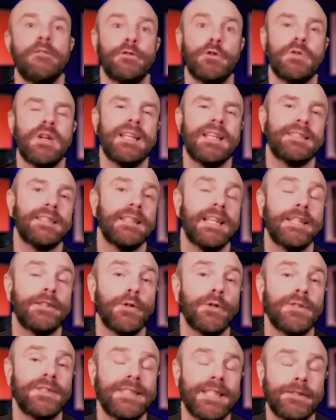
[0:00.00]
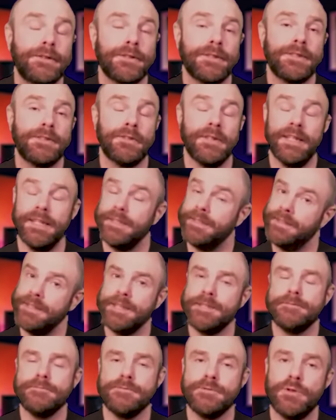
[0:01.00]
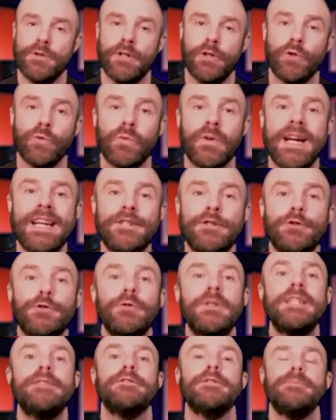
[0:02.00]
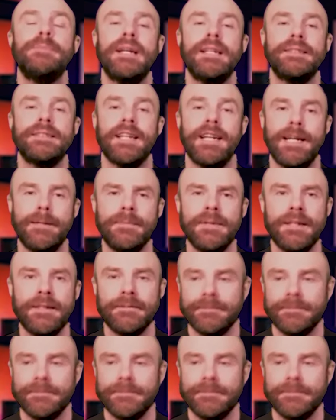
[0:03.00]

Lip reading: For you guys that like those citrus strains, this was a great treat for bedtime.